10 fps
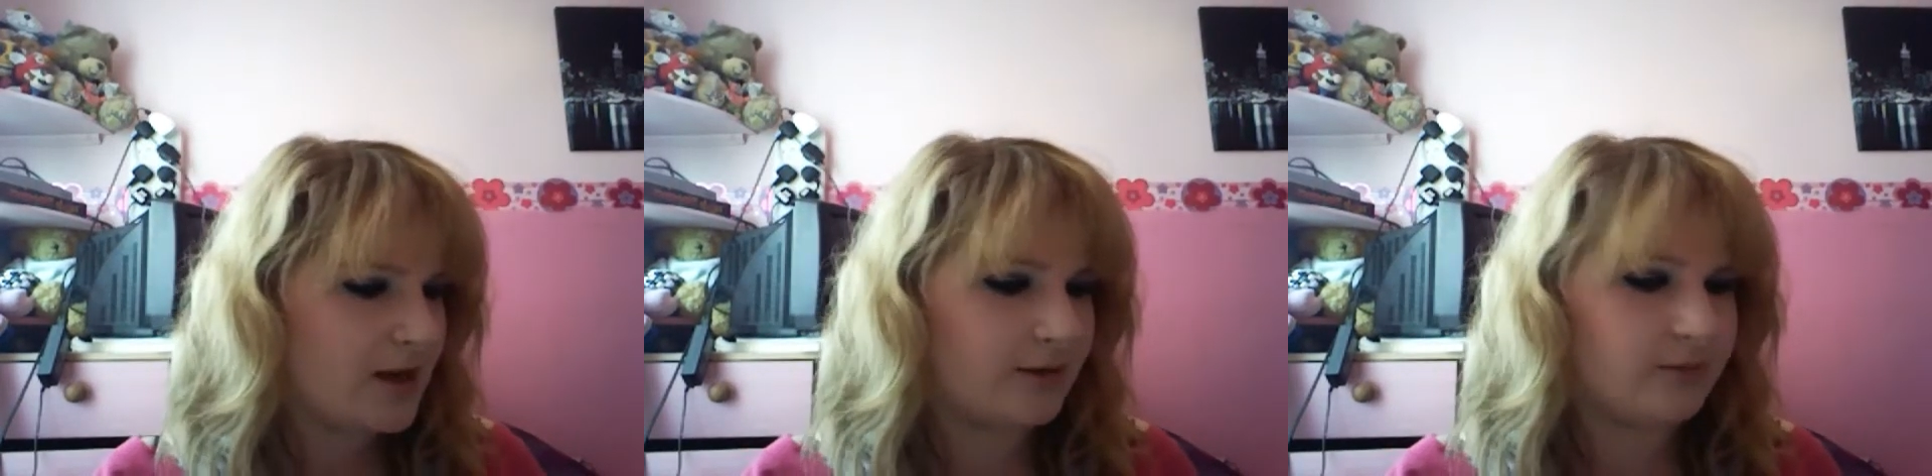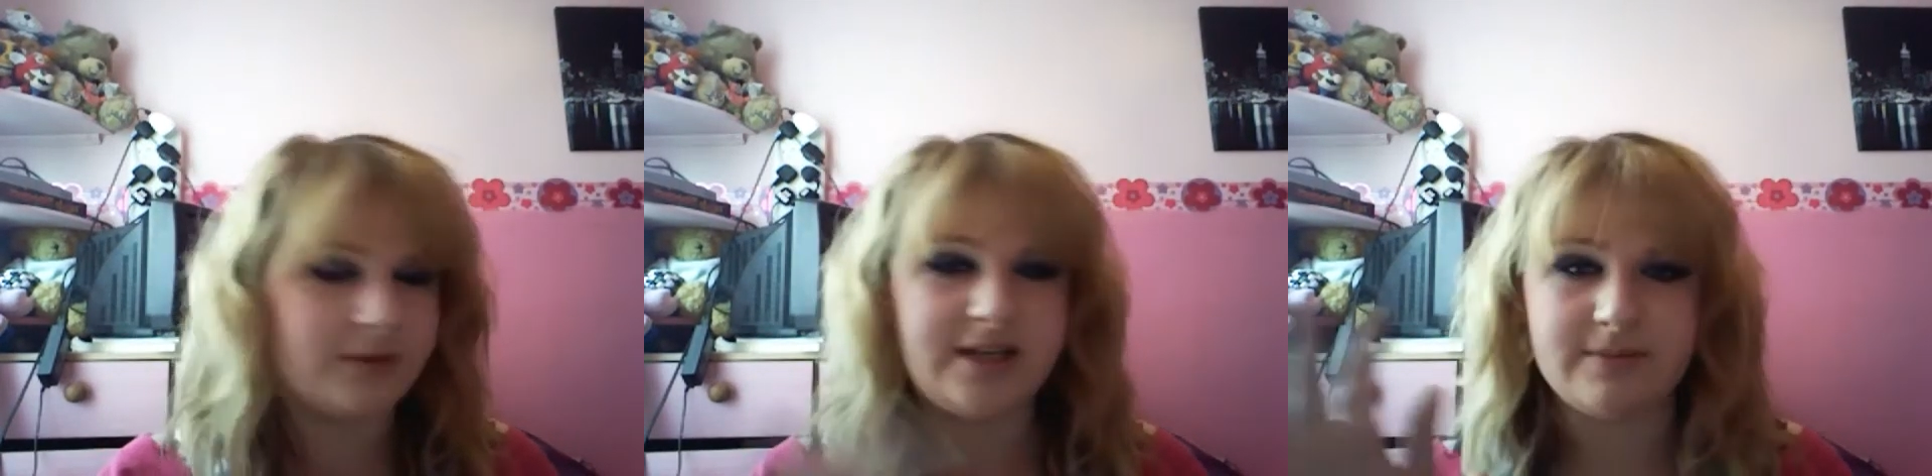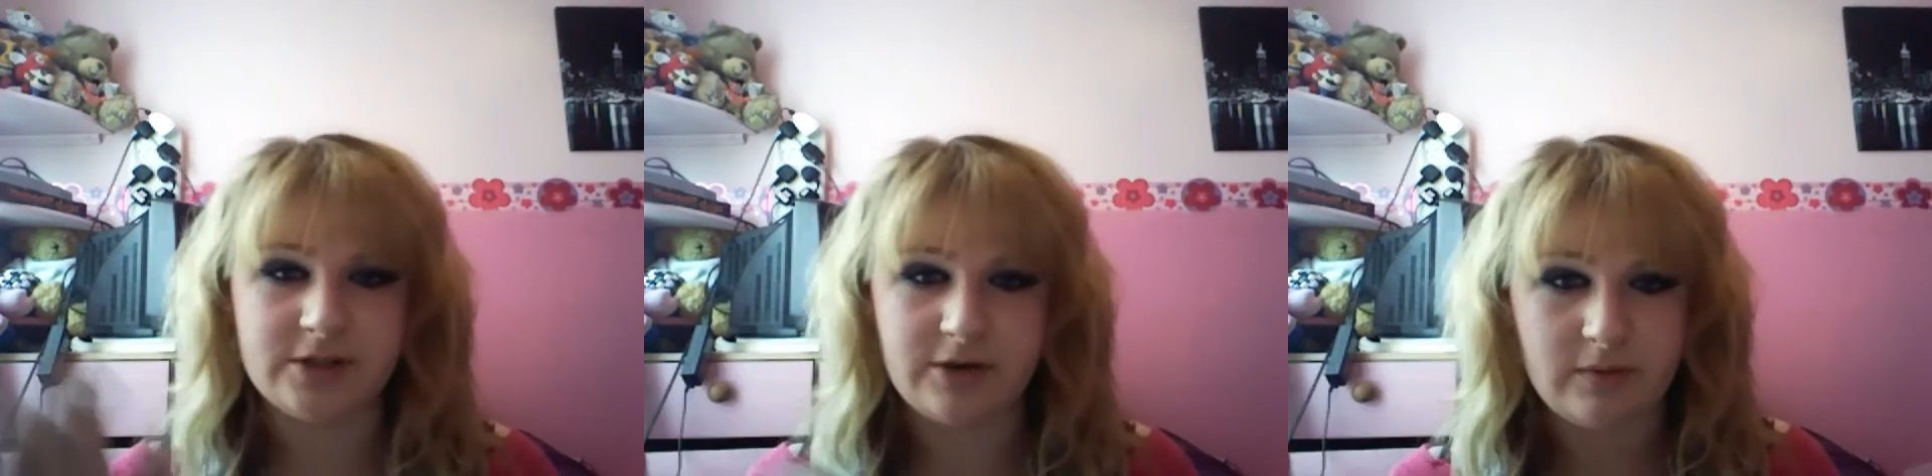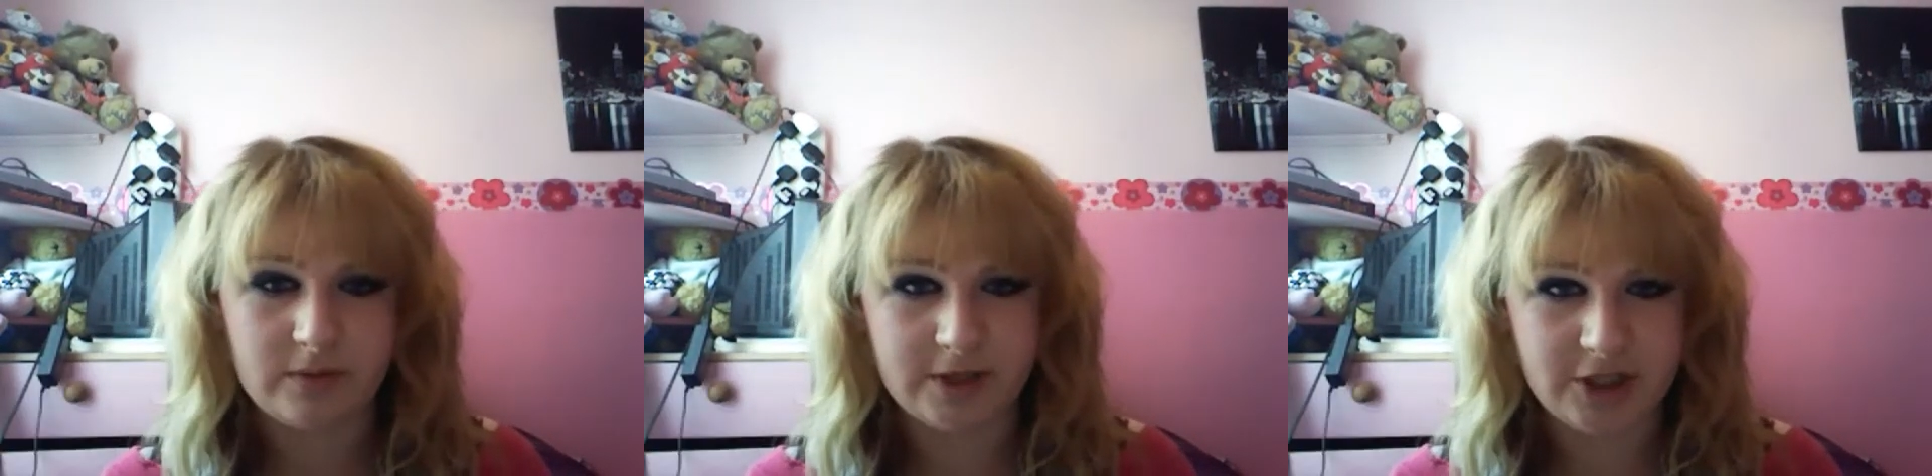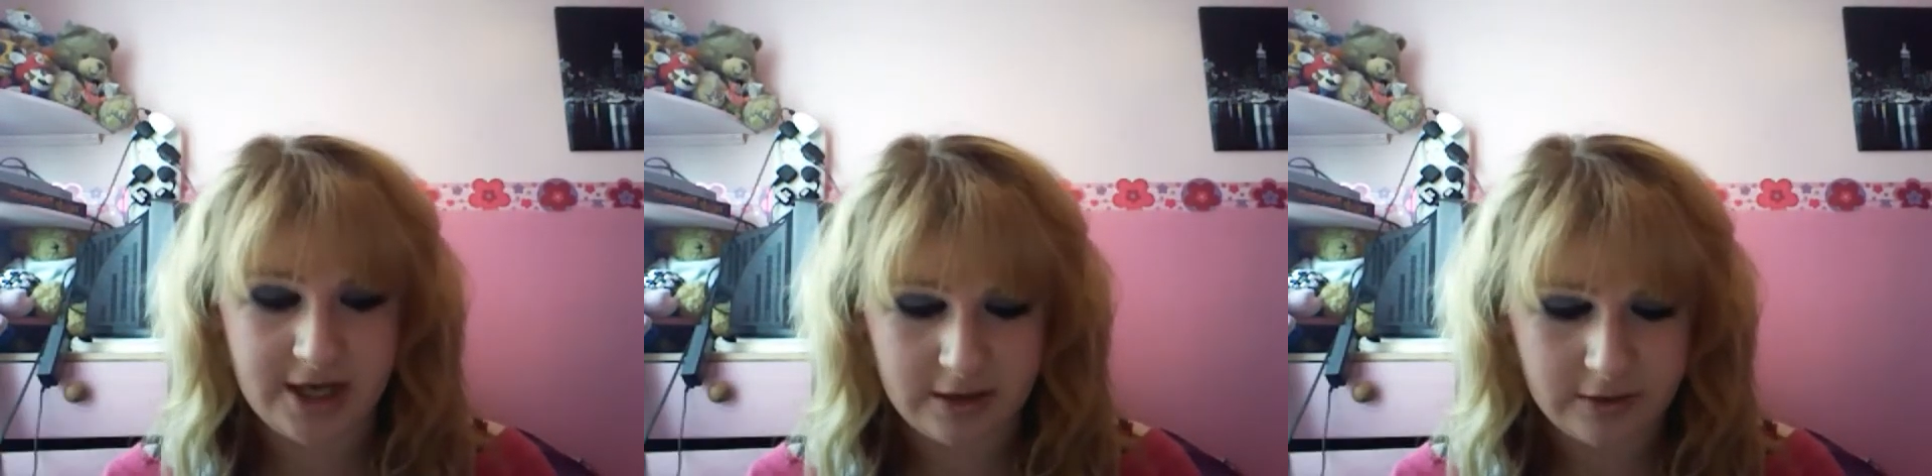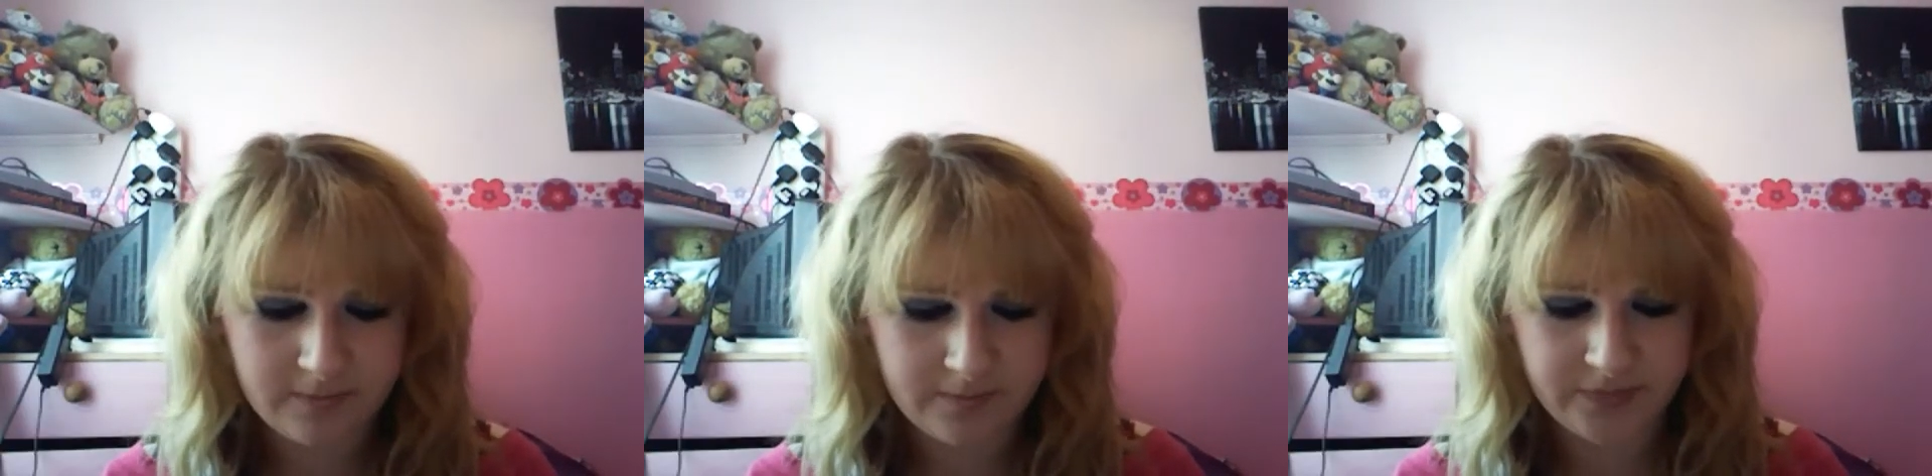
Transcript: I will demonstrate with my shadow,